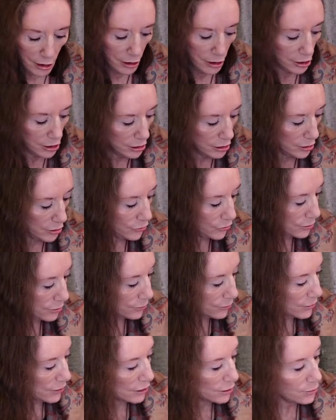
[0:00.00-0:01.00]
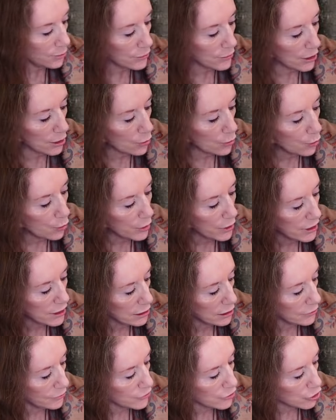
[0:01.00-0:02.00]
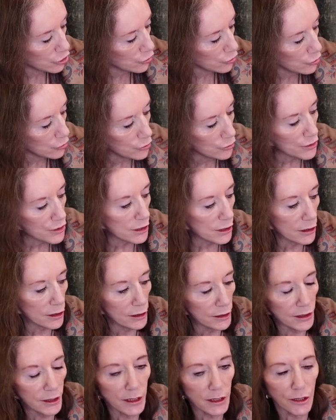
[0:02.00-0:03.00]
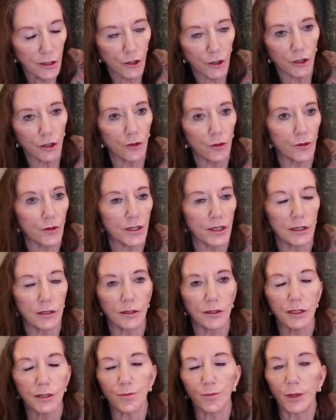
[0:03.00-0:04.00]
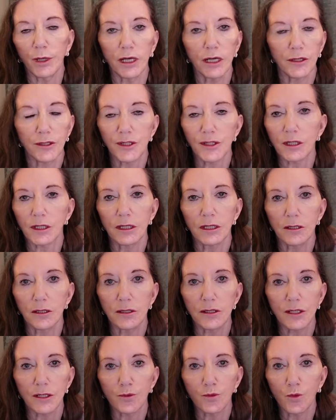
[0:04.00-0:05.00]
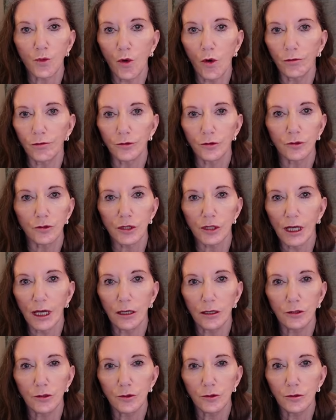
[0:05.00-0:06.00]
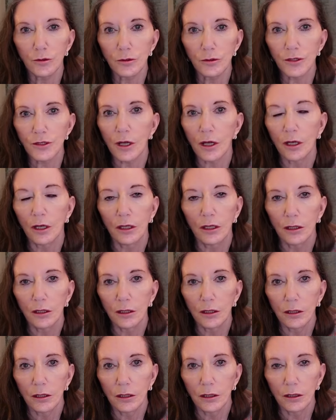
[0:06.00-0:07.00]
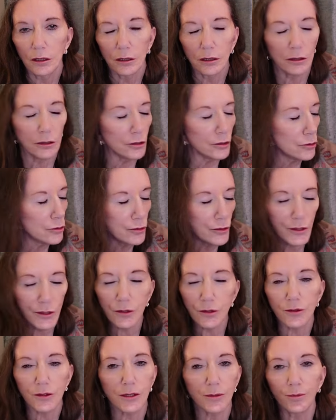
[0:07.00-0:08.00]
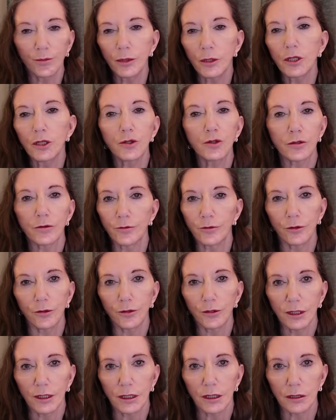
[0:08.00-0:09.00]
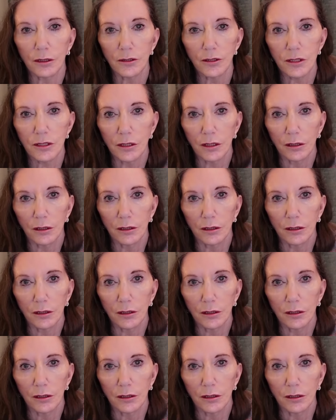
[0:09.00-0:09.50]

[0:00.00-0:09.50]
You know, they weave shawls like this. She also does baskets, waffle towels, all sorts of beautiful things.